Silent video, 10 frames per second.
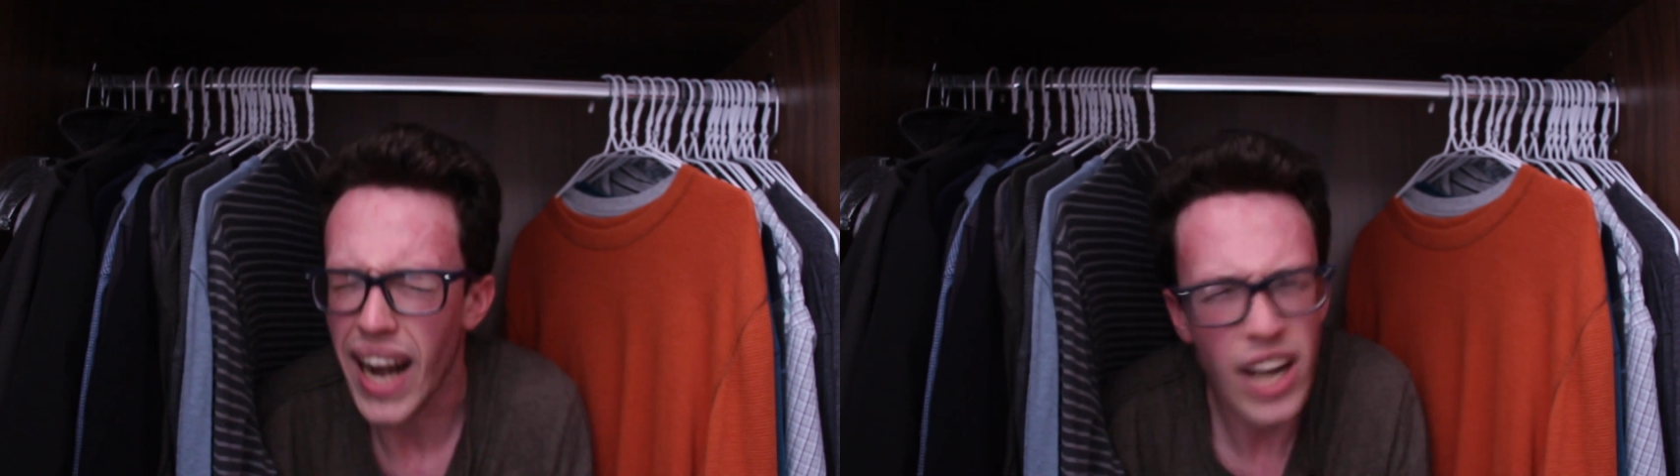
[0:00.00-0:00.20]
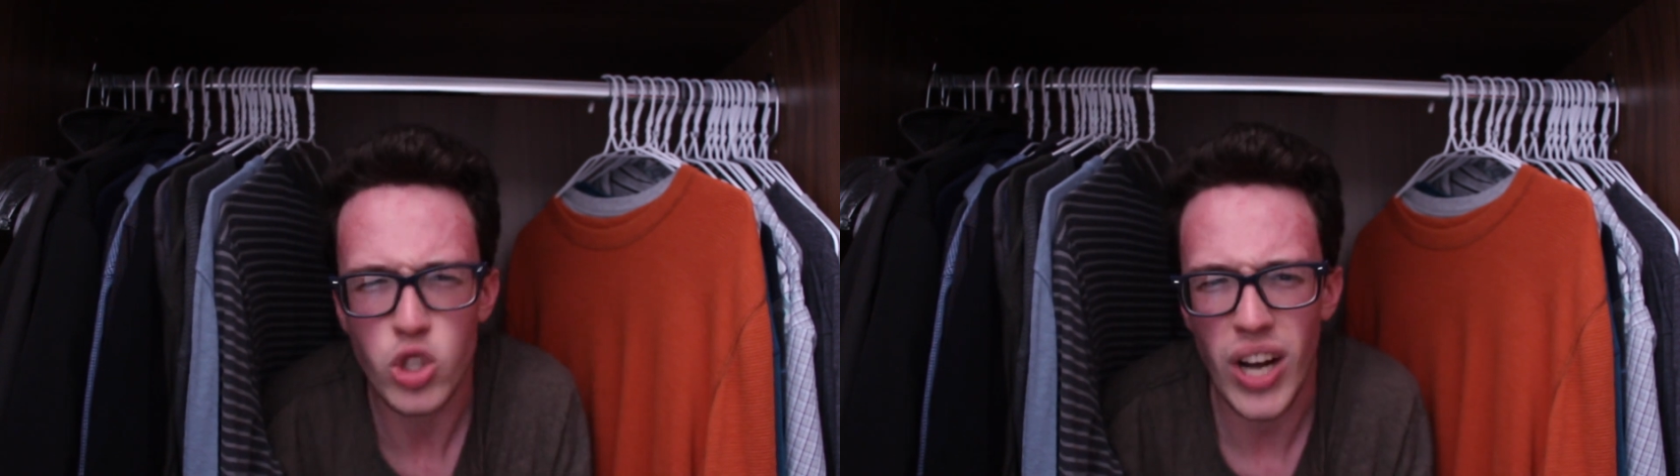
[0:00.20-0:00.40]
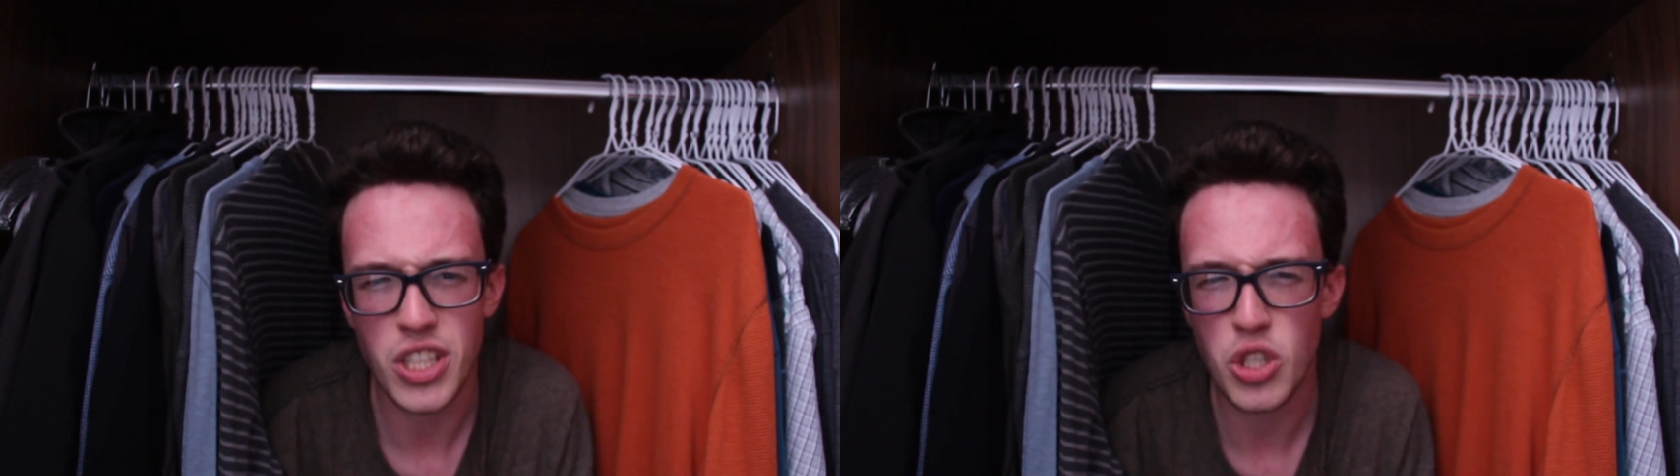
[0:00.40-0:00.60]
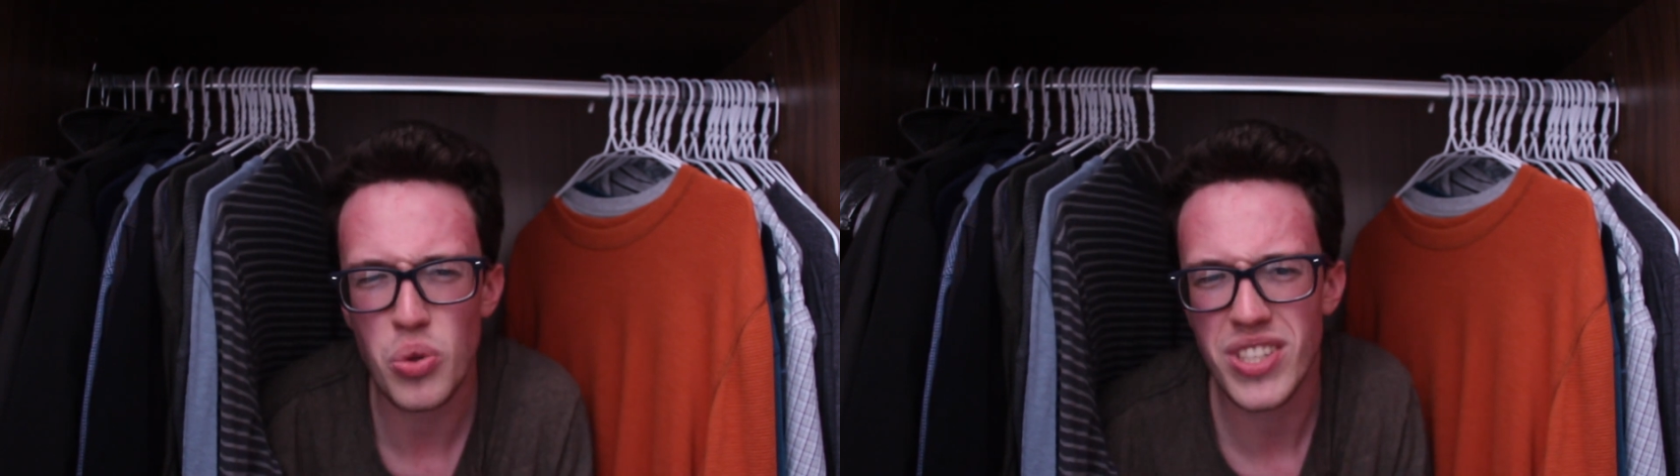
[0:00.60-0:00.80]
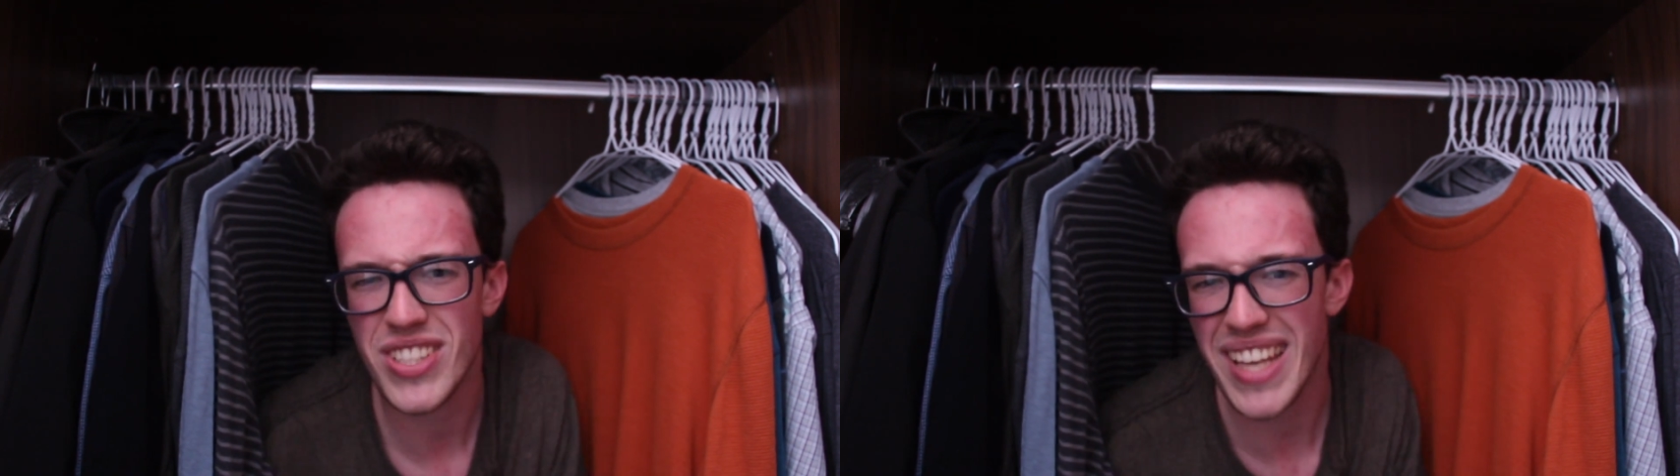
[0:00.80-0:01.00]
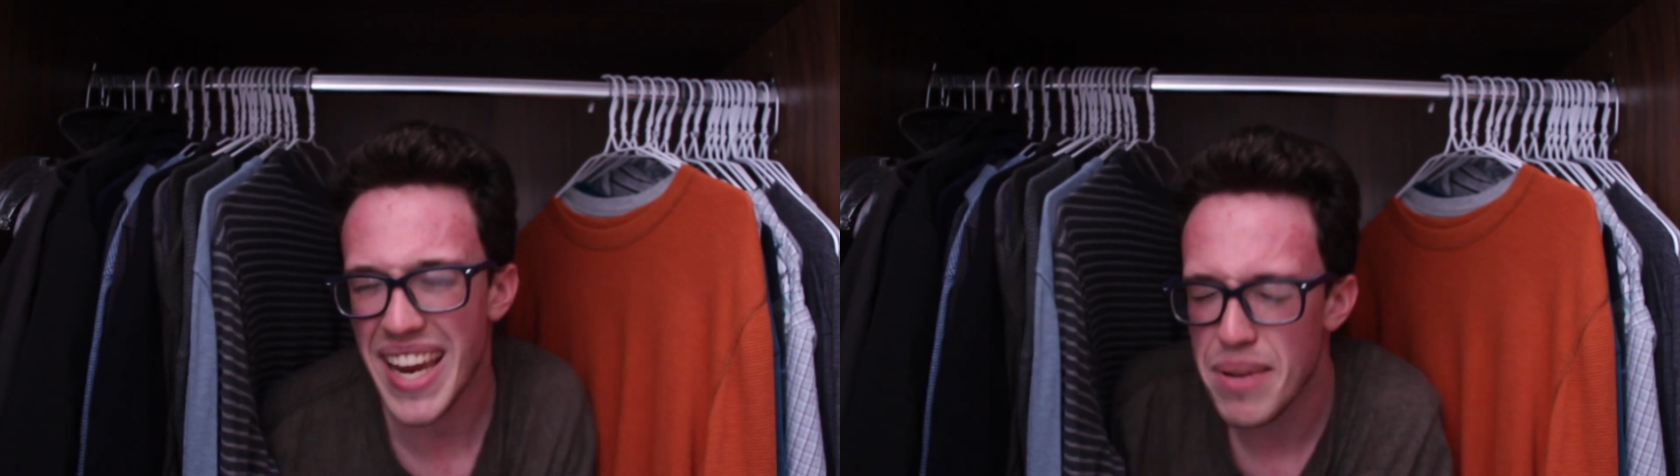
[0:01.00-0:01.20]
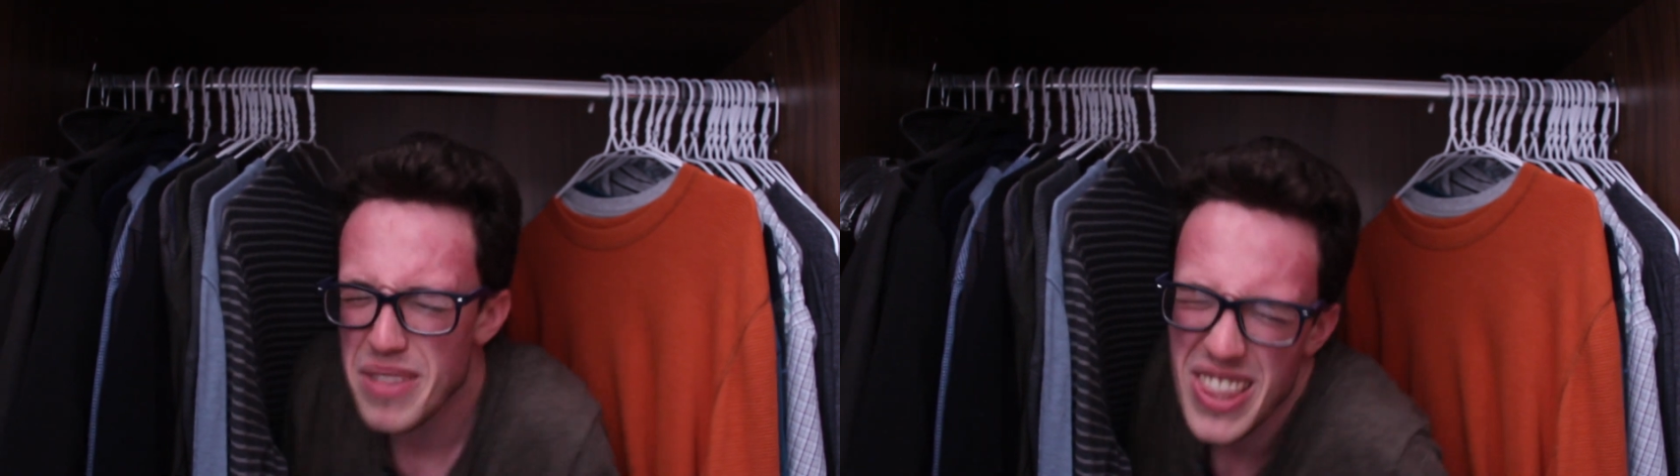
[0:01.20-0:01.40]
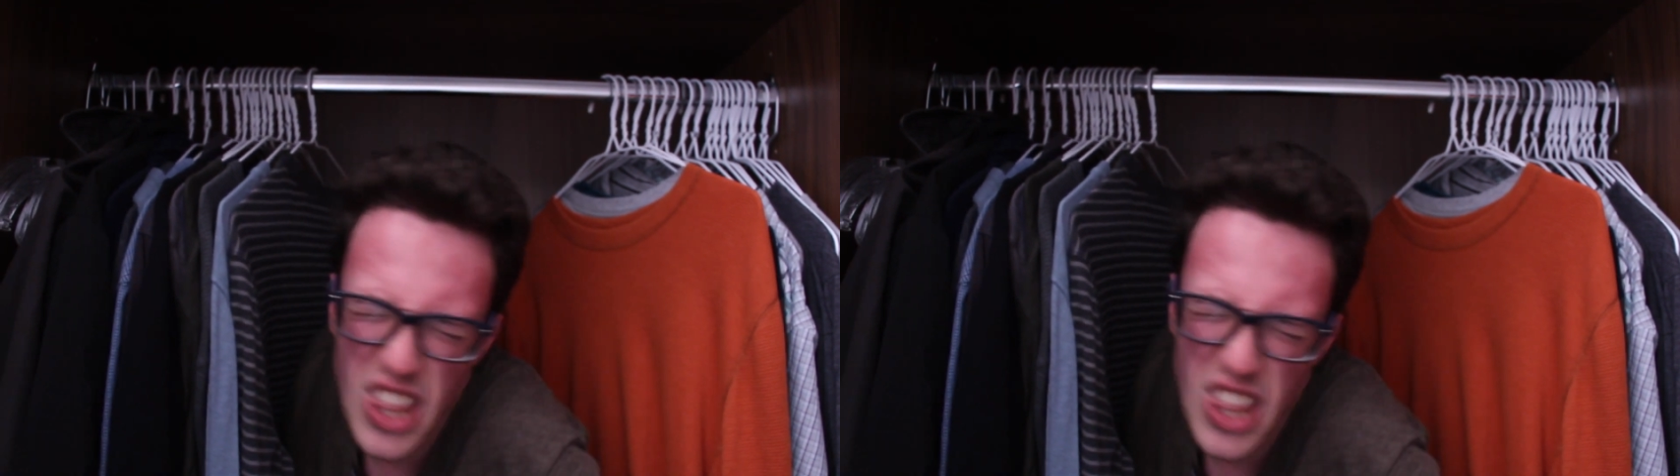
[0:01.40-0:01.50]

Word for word: And I tried to do the same,